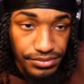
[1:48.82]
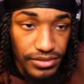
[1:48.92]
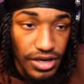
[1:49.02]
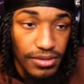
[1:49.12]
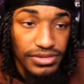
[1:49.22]

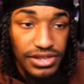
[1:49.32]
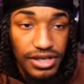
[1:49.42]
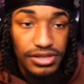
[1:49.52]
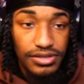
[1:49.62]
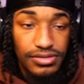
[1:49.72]

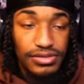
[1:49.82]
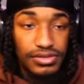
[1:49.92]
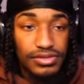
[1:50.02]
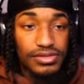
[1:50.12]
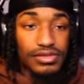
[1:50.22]

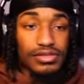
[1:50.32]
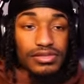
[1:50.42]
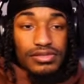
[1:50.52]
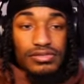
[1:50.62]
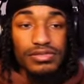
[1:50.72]

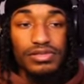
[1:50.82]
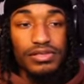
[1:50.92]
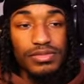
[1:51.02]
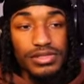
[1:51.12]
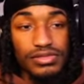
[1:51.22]
Who do you think
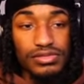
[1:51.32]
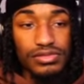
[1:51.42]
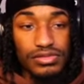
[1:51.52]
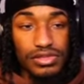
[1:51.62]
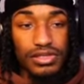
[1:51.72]
made you who
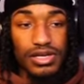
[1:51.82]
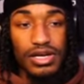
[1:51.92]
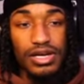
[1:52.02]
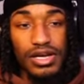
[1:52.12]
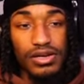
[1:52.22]
you are?
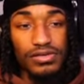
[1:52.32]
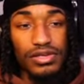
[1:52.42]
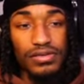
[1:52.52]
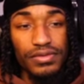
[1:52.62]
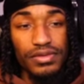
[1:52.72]
I don't
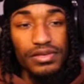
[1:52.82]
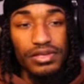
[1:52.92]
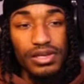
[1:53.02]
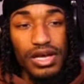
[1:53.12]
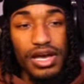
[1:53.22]
know.
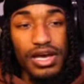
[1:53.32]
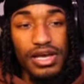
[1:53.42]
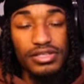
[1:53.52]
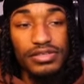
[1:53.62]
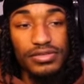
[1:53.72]
I
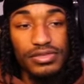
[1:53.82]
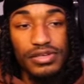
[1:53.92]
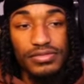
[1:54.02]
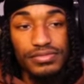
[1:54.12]
don't know.